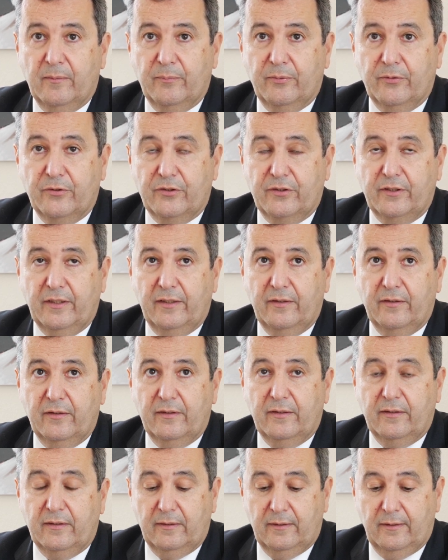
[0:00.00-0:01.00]

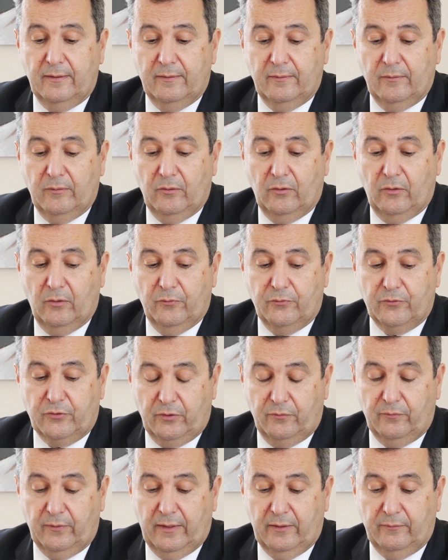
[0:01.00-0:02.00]
90% uh, of
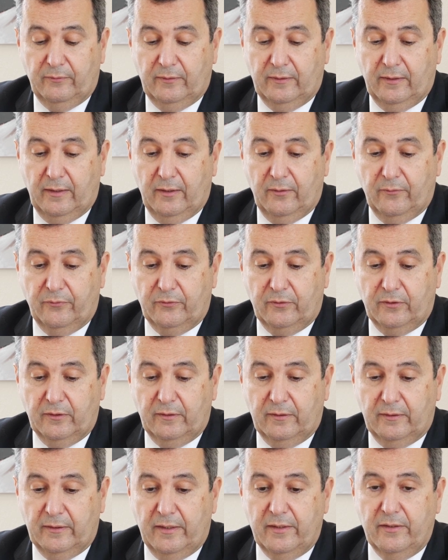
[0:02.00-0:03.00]
survival after
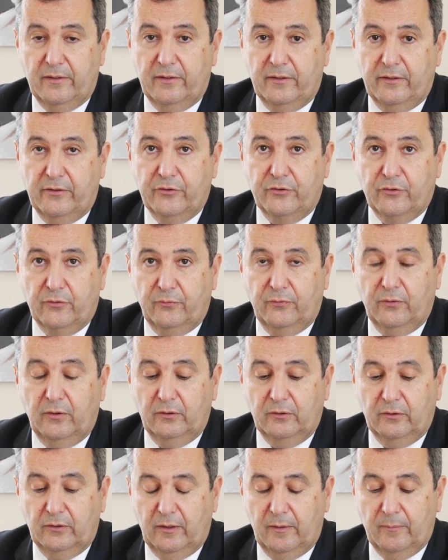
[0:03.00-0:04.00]
nine years of
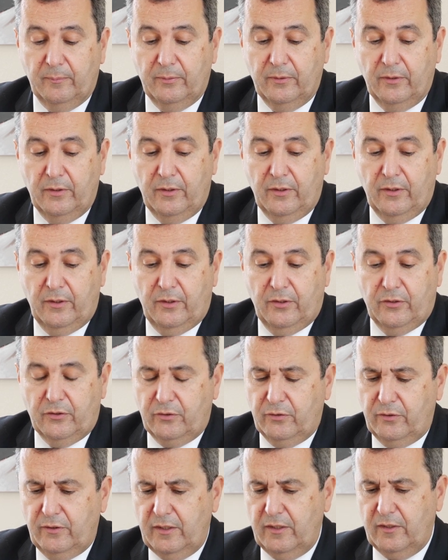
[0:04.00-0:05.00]
follow up.
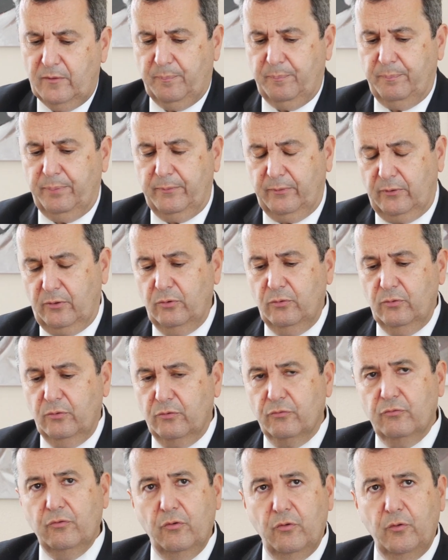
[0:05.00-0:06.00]
So these two
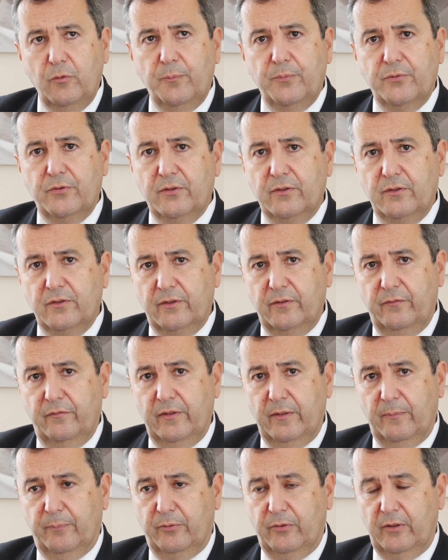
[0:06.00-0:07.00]
groups,
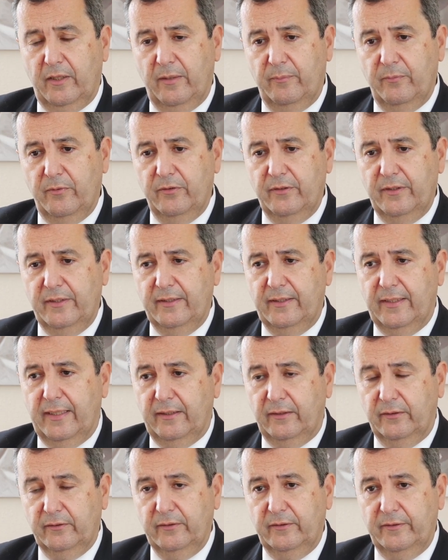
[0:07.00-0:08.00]
severe primary
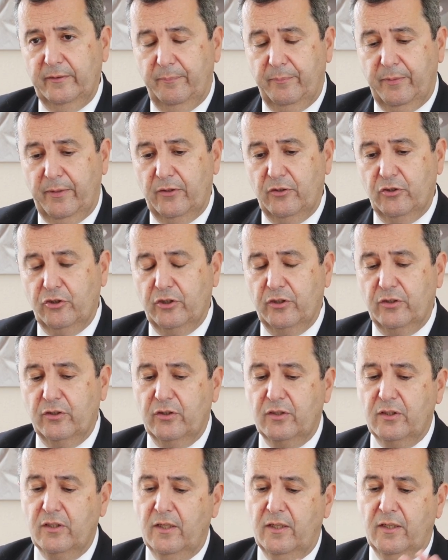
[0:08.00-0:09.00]
elderly
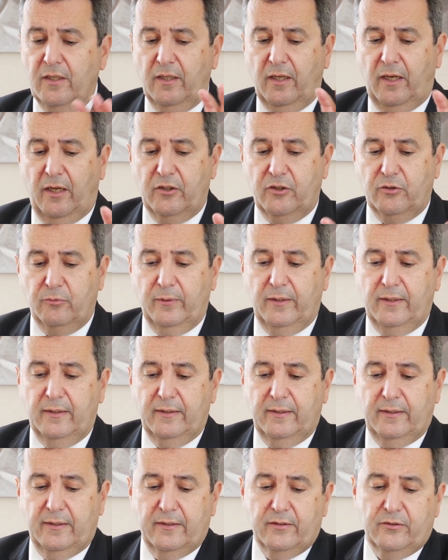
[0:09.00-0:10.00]
patients, as
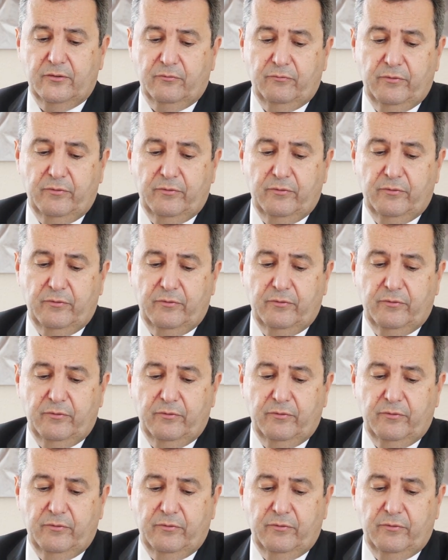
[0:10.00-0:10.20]
well as